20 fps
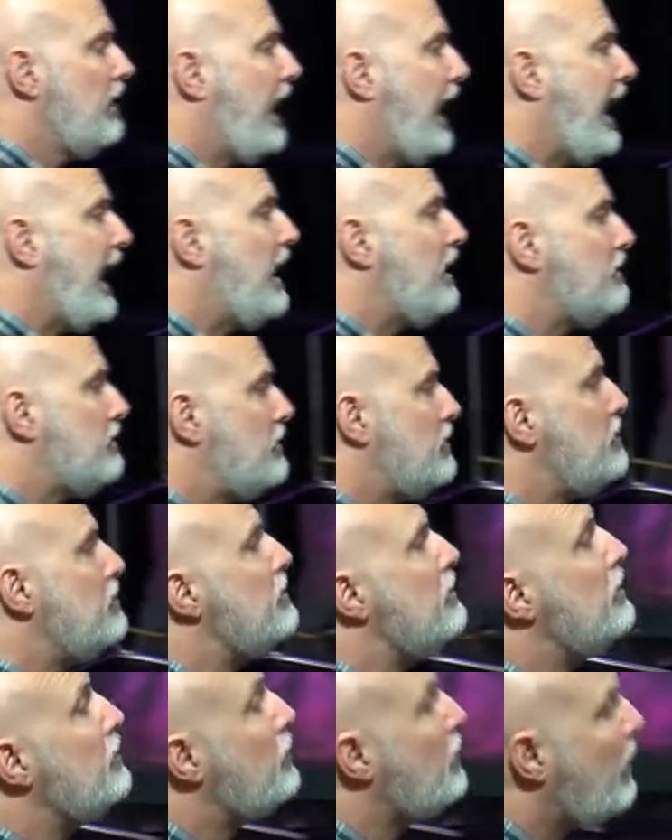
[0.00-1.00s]
How do
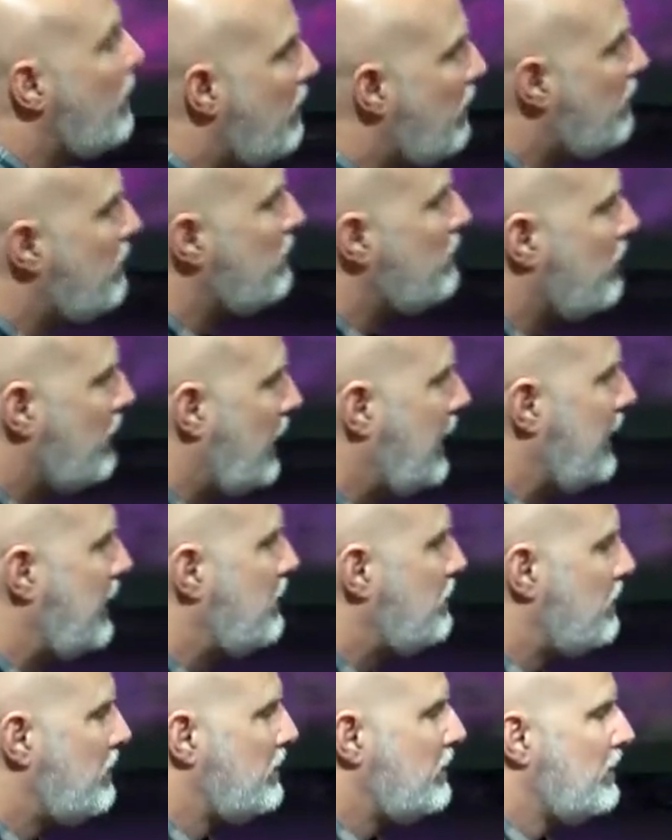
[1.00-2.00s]
you turn
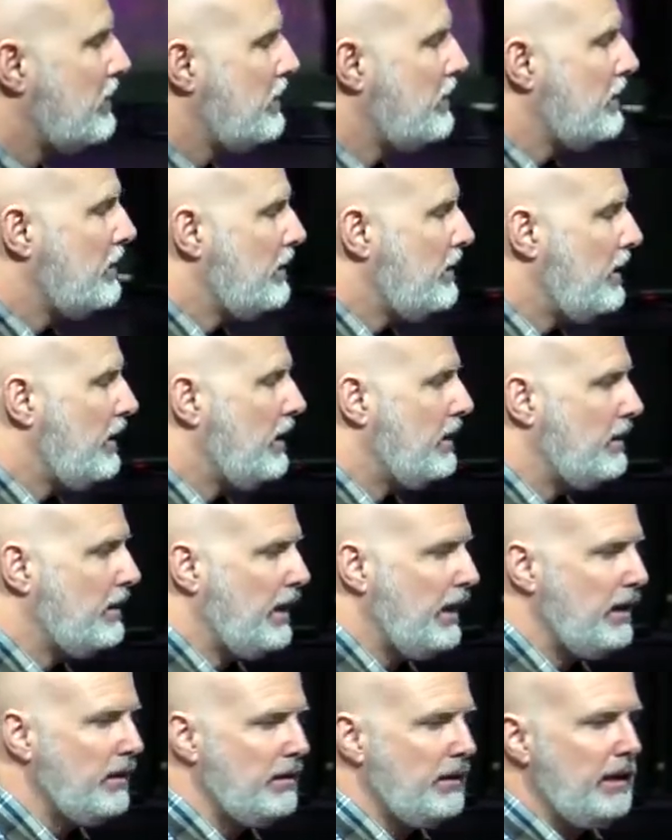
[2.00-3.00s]
that?
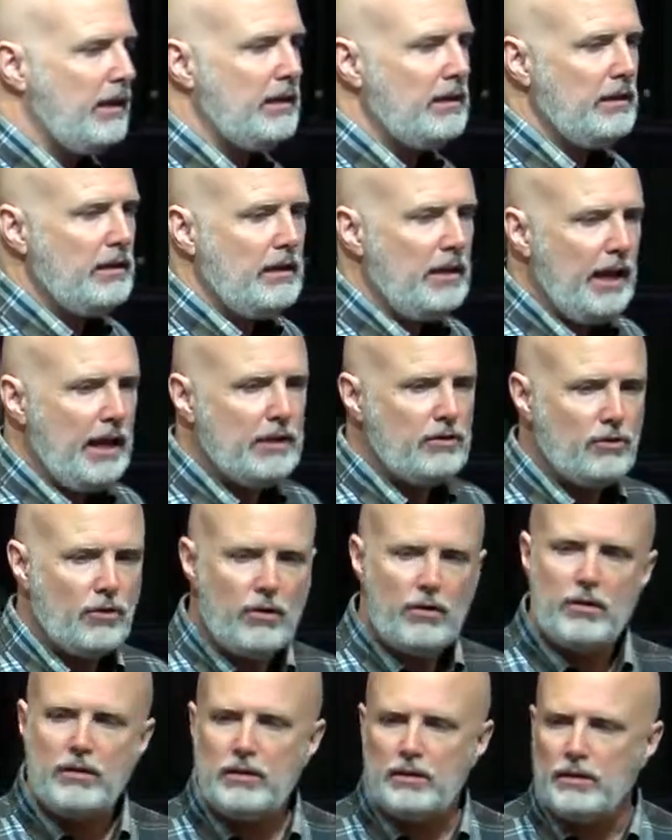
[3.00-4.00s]
and, and, and, and
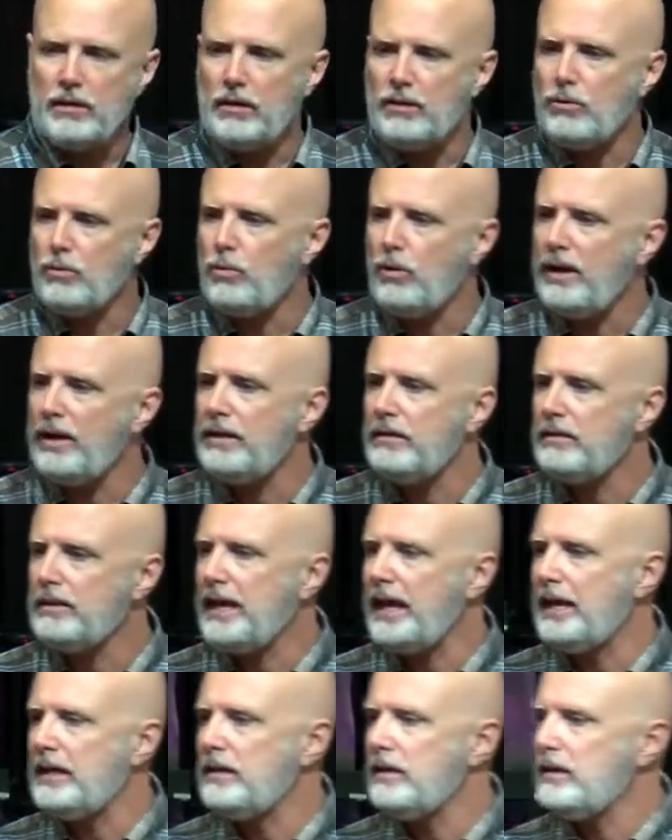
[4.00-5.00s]
turn it in a way
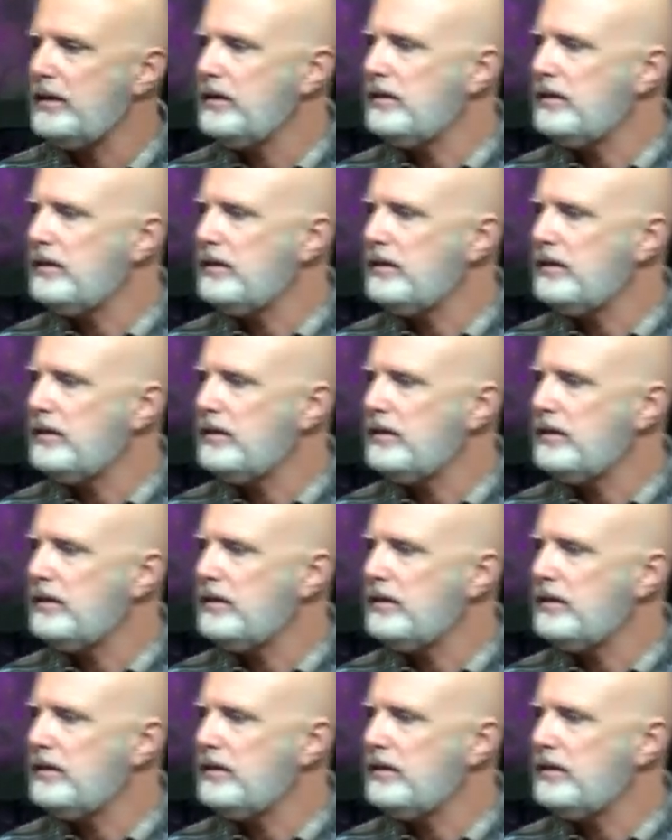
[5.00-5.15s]
that,